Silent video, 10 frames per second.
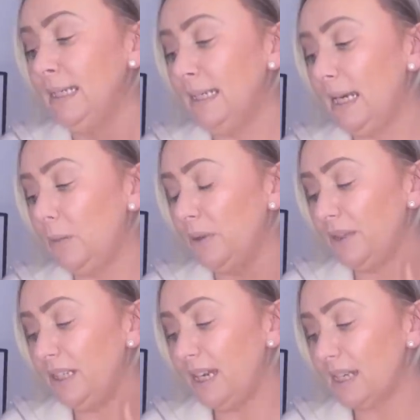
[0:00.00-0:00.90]
Now,
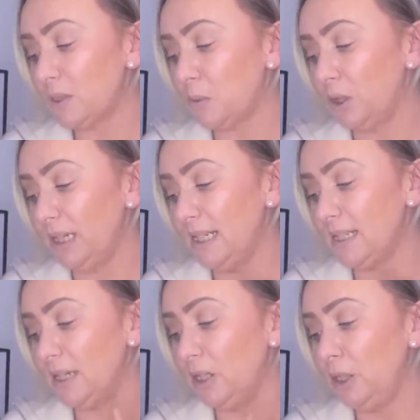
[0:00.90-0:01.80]
the next one is
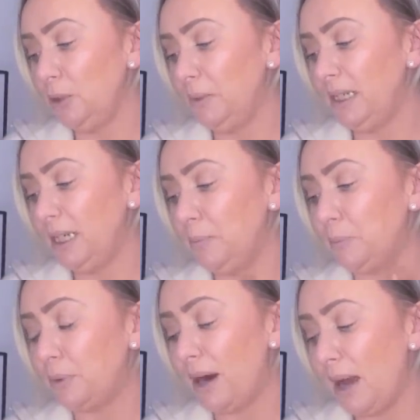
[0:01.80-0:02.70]
an illuminating
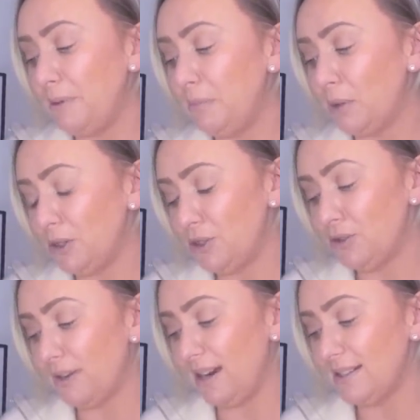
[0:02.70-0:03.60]
priming
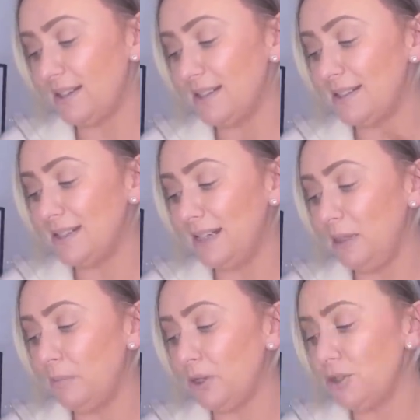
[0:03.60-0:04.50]
moisturizer. It's a
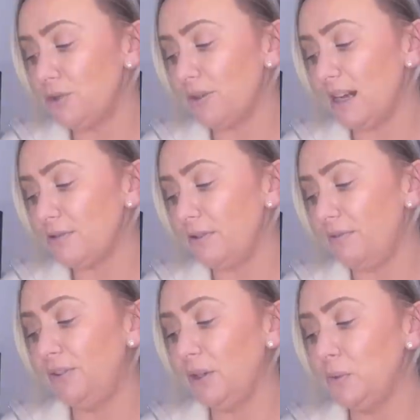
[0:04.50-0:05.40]
daily moisturizer
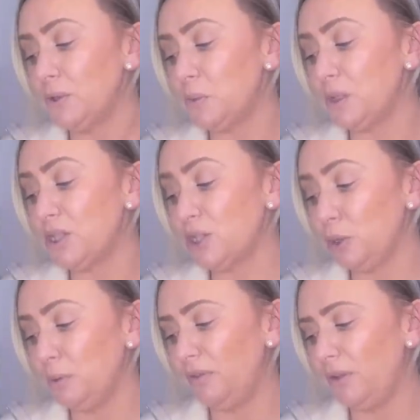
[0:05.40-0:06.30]
infused with
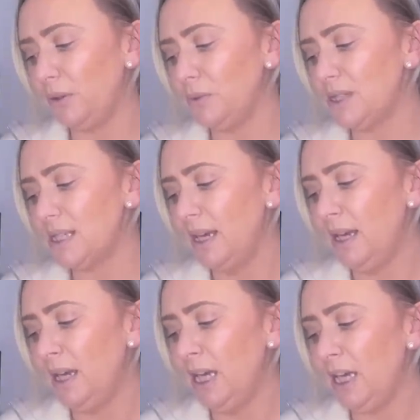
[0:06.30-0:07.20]
superfoods.
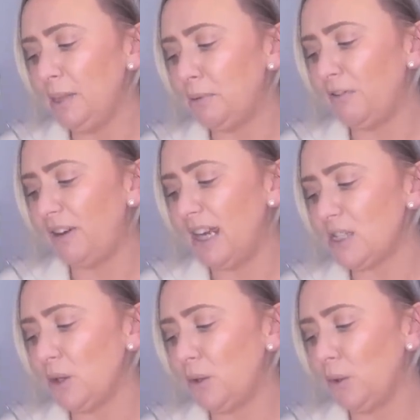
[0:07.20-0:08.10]
It
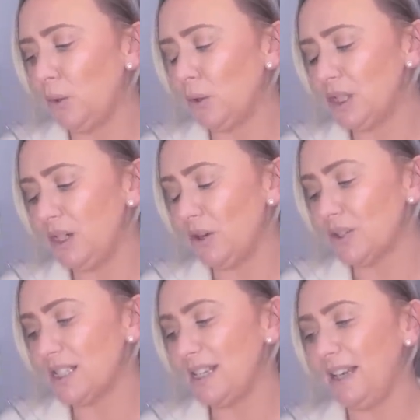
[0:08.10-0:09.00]
provides a glow to your
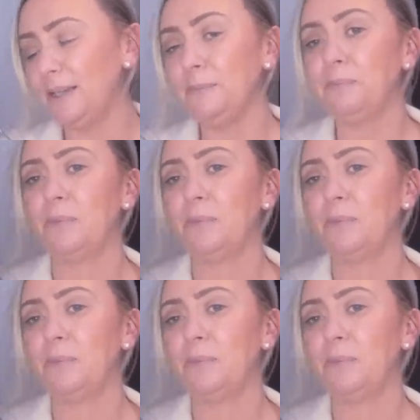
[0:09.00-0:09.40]
skin